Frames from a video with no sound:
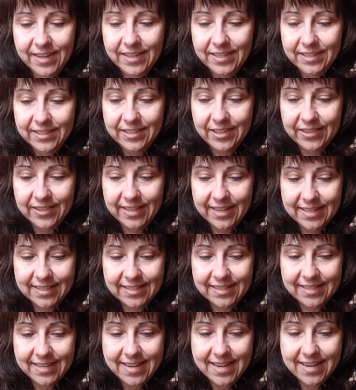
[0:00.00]
So
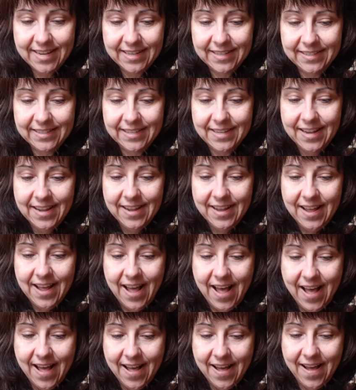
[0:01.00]
this is
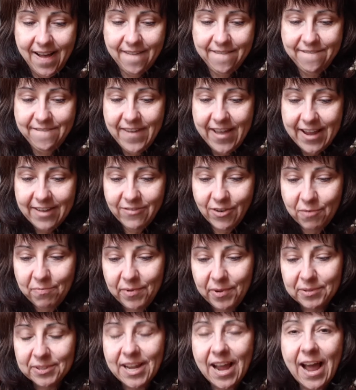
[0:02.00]
a
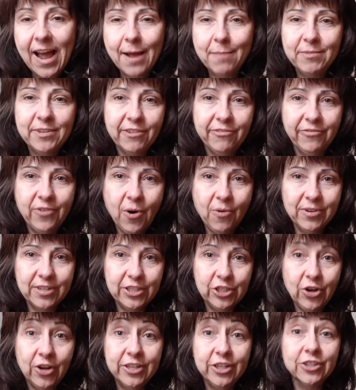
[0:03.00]
favorable time to
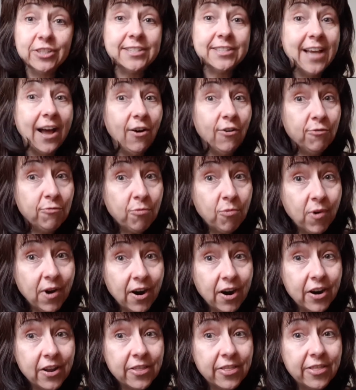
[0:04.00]
focus on your
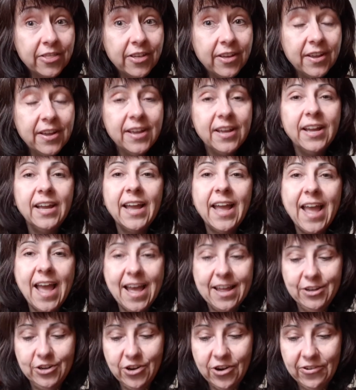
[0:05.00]
self-worth
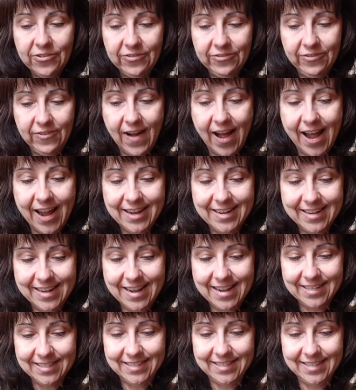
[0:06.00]
and your
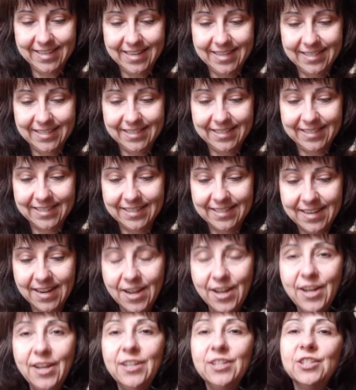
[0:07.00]
finances.
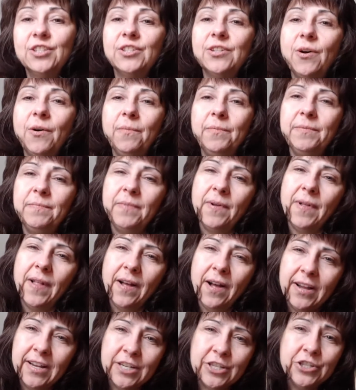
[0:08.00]
So
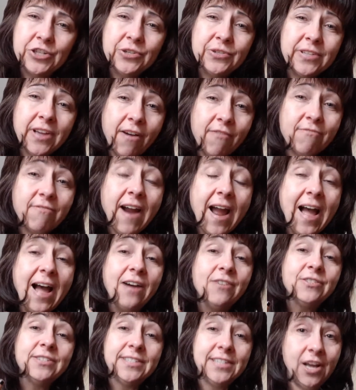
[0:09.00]
issues
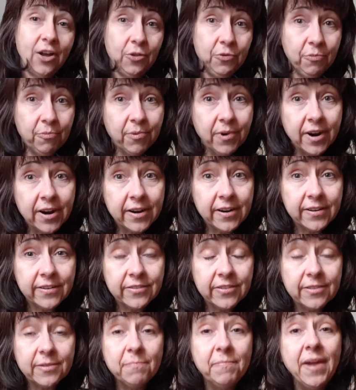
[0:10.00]
around self-worth
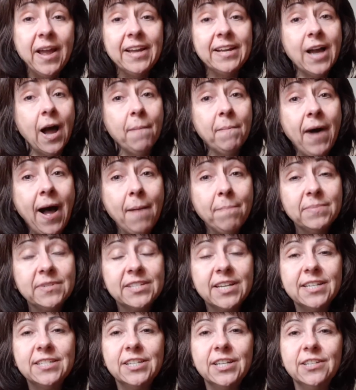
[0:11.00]
may come up,
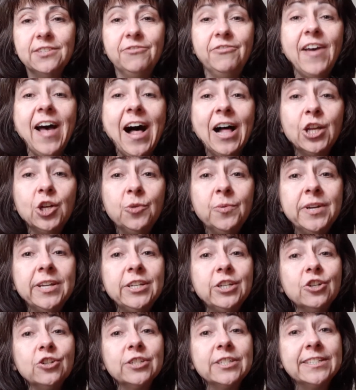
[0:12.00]
such as
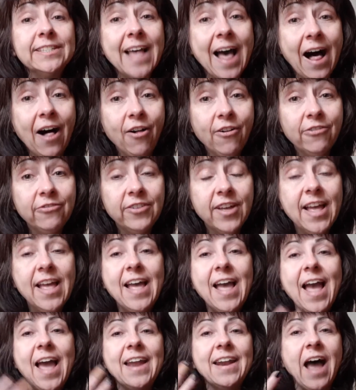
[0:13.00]
valuing yourself
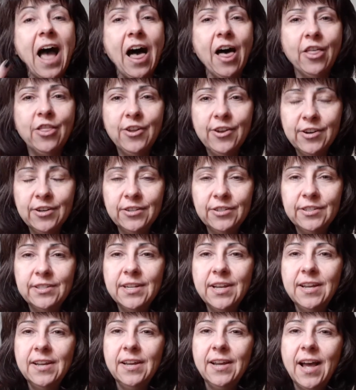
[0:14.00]
and others,
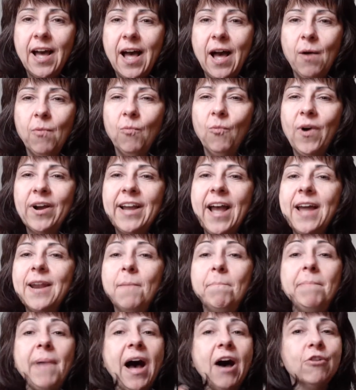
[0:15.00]
what kind
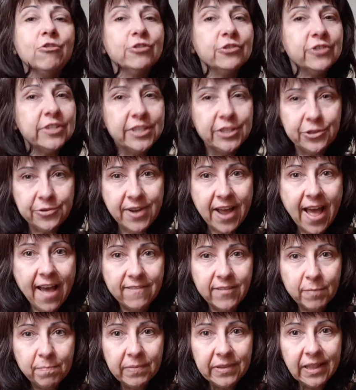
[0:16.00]
of boundaries you have
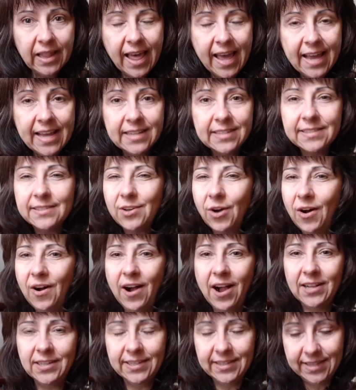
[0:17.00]
in place.
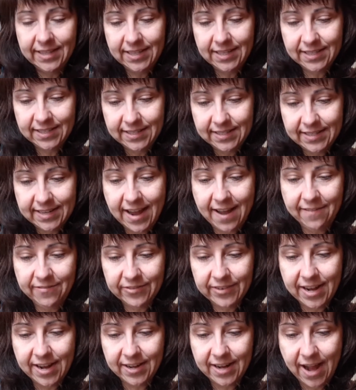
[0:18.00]
All of this
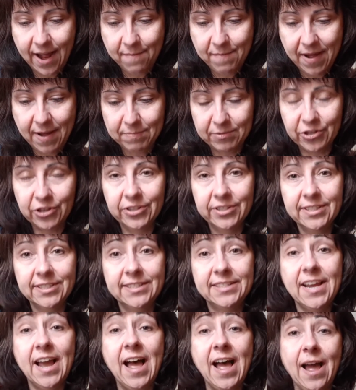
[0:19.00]
stuff can come up during
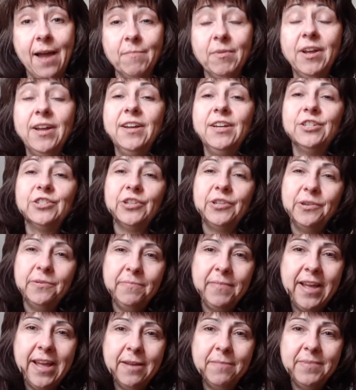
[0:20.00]
this time. So you
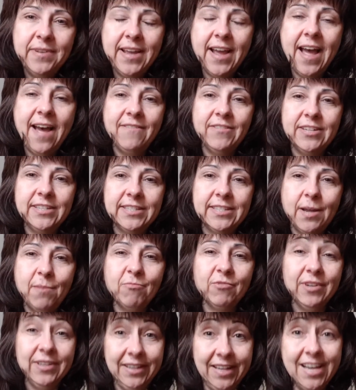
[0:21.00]
may be having
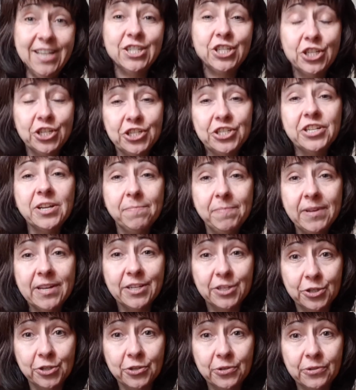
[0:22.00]
some relationship
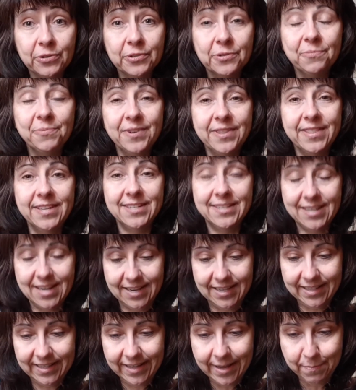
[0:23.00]
issues with this
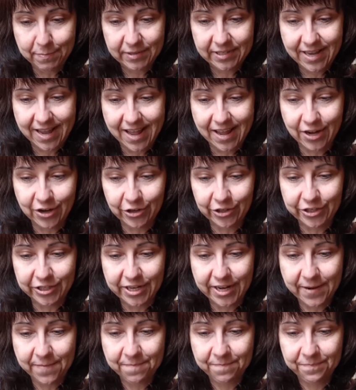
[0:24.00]
eclipse energy.